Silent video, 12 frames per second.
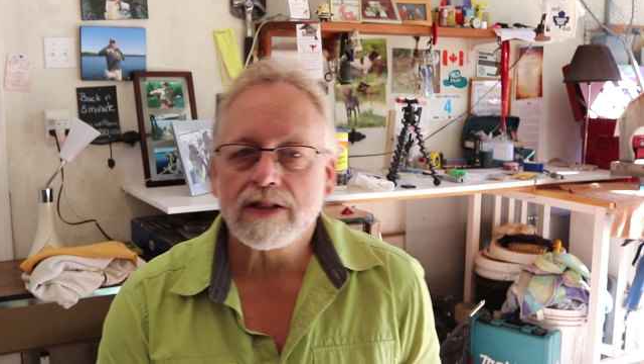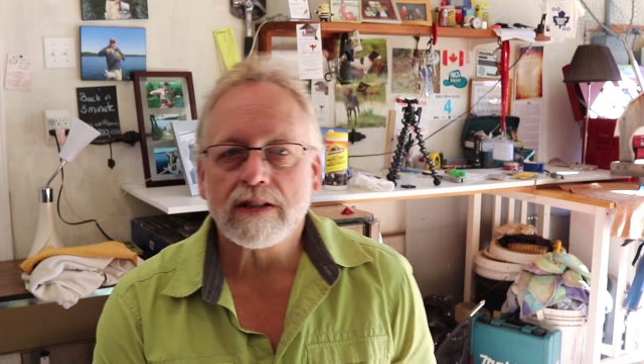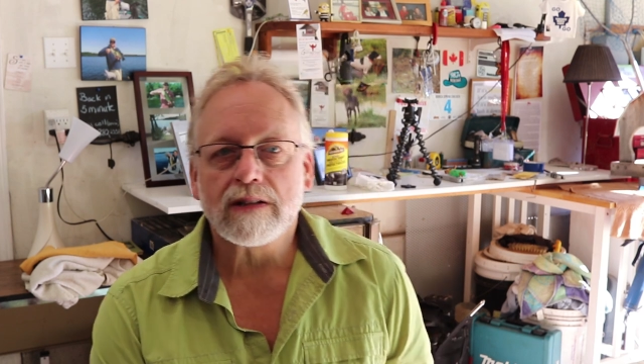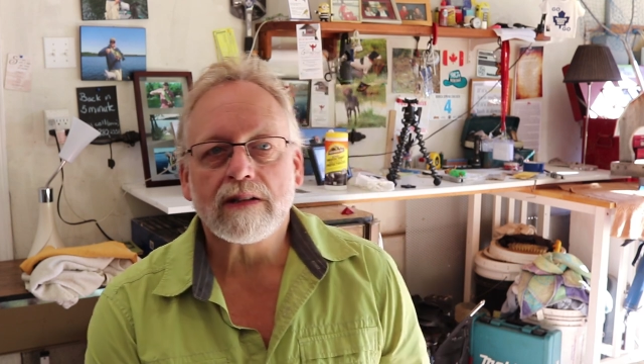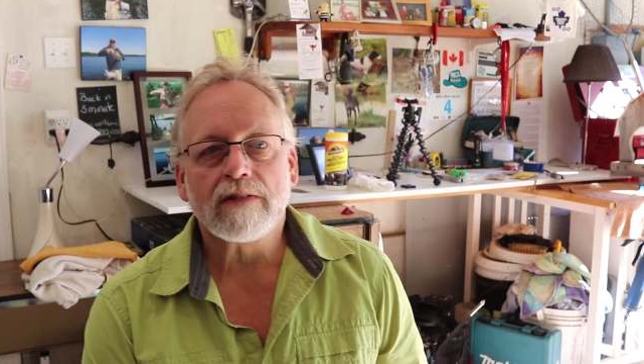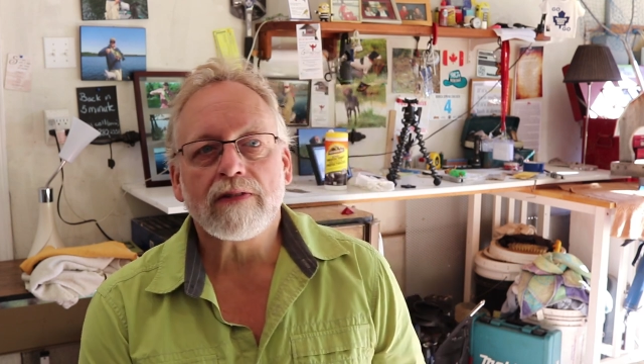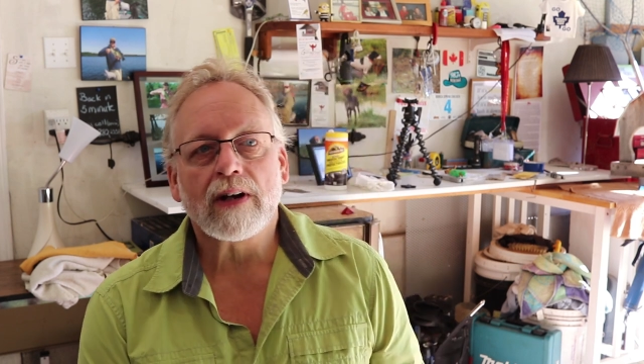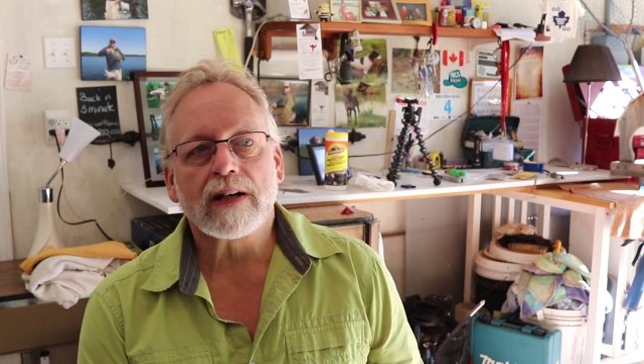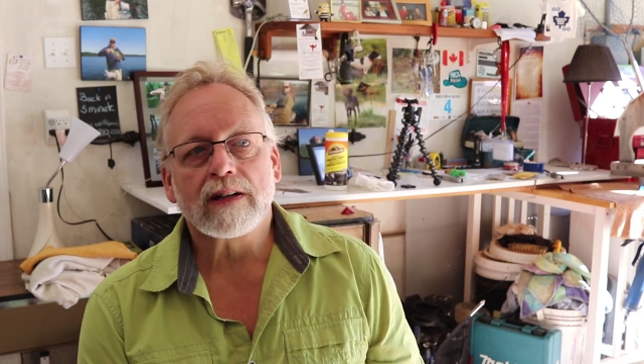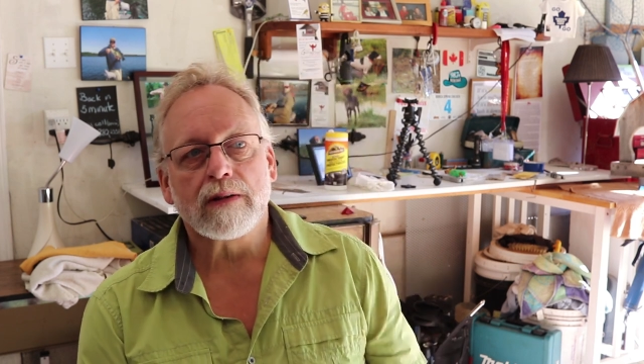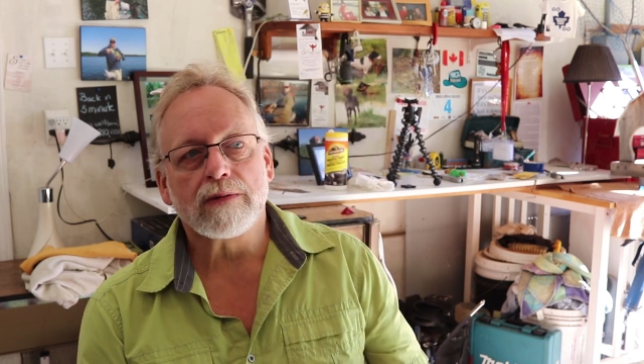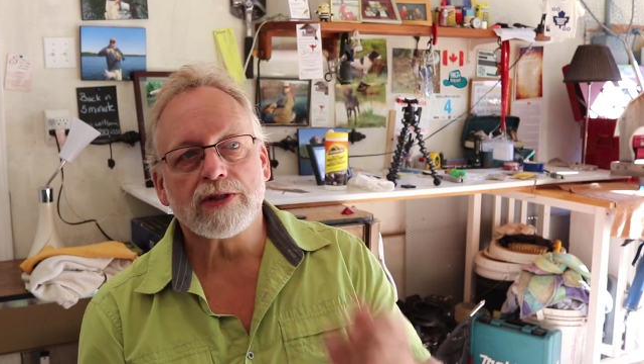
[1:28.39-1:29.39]
and in
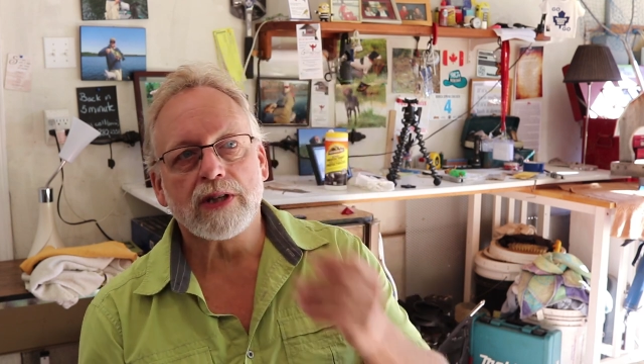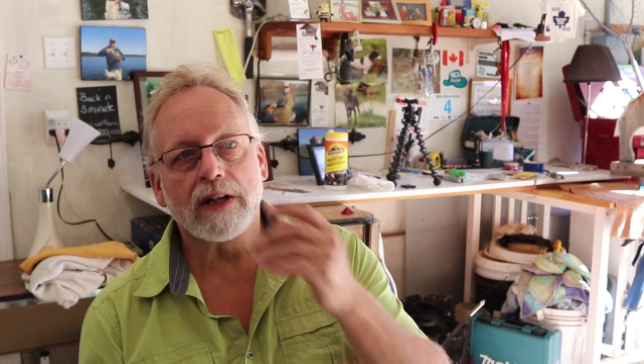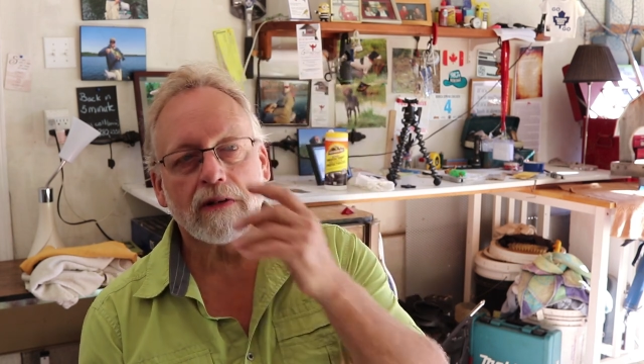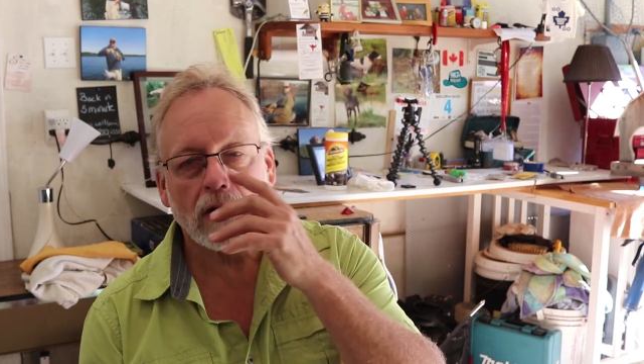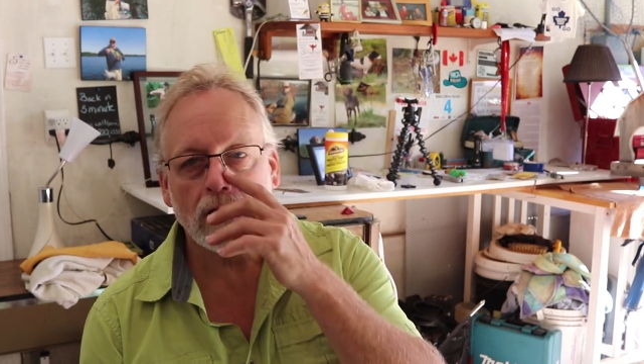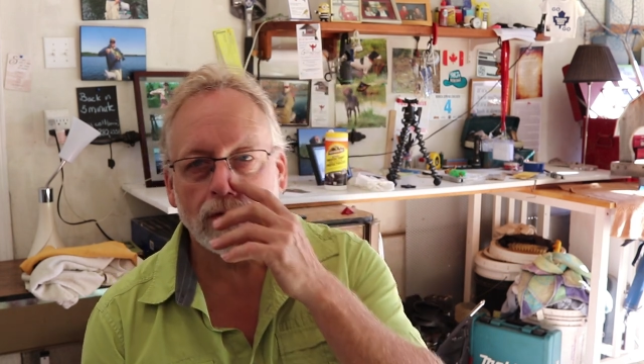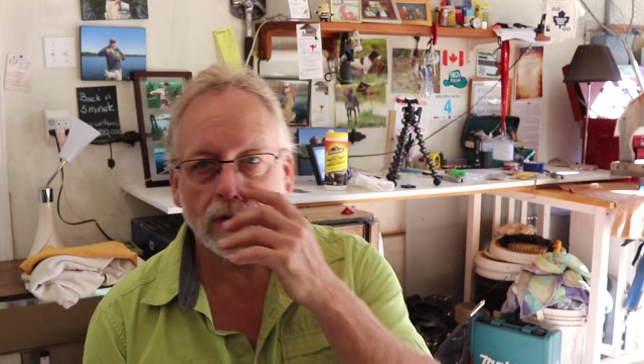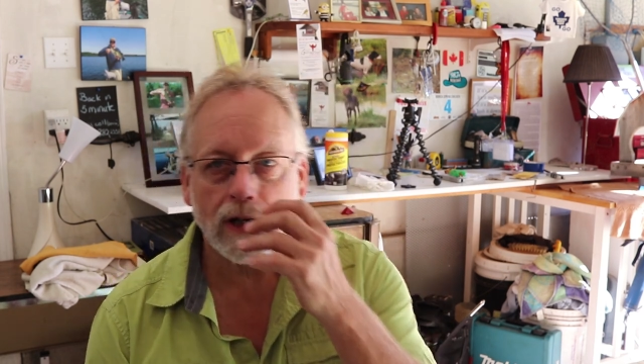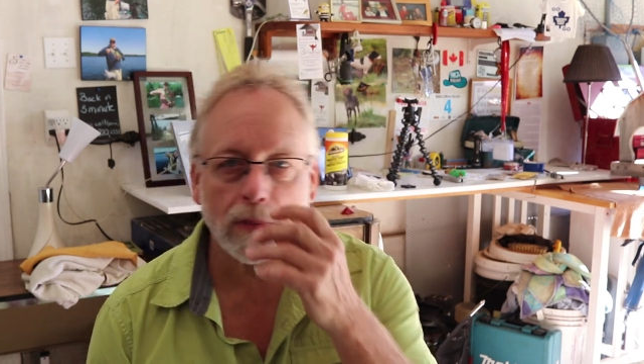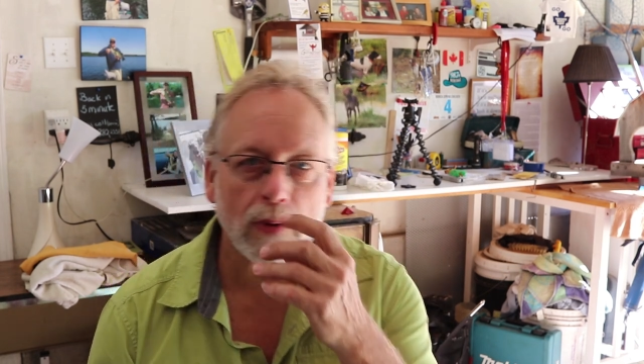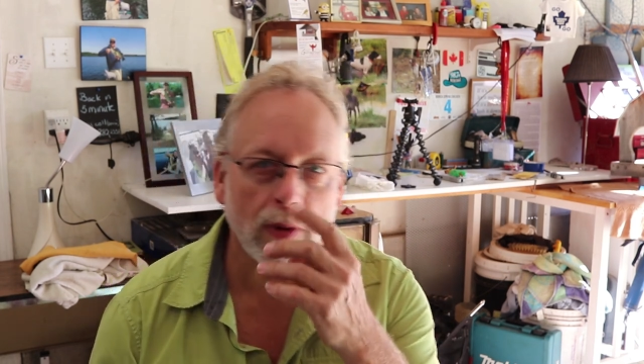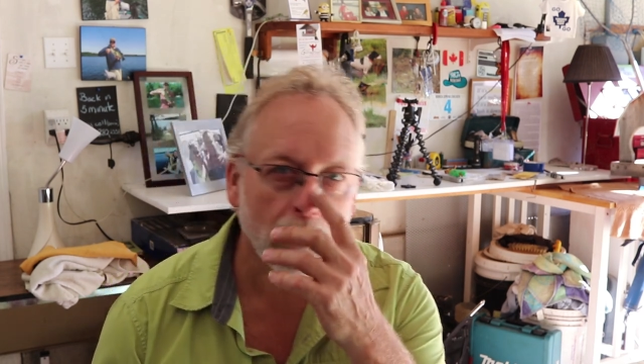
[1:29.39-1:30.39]
fact, I was digging around for a
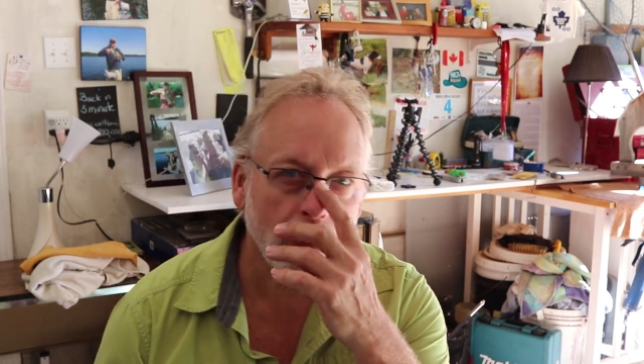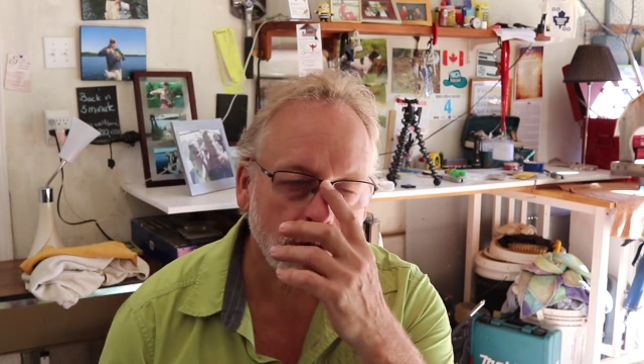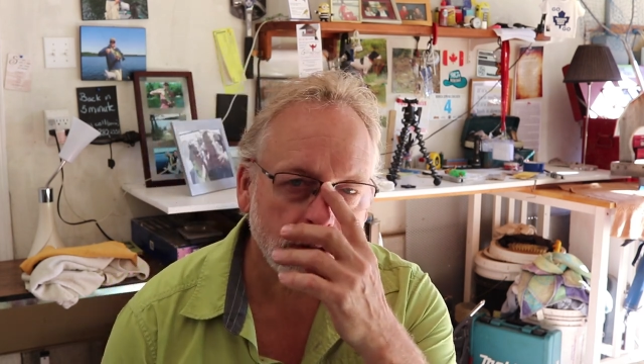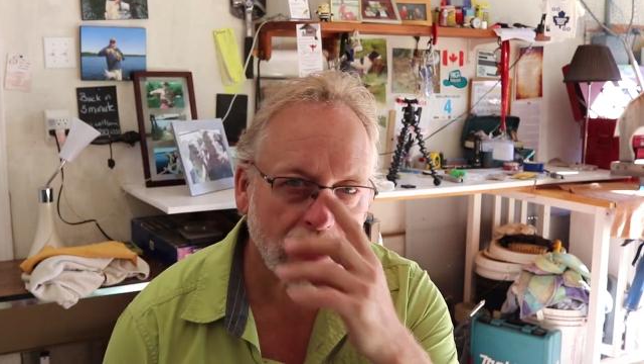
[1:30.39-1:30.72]
couple of the books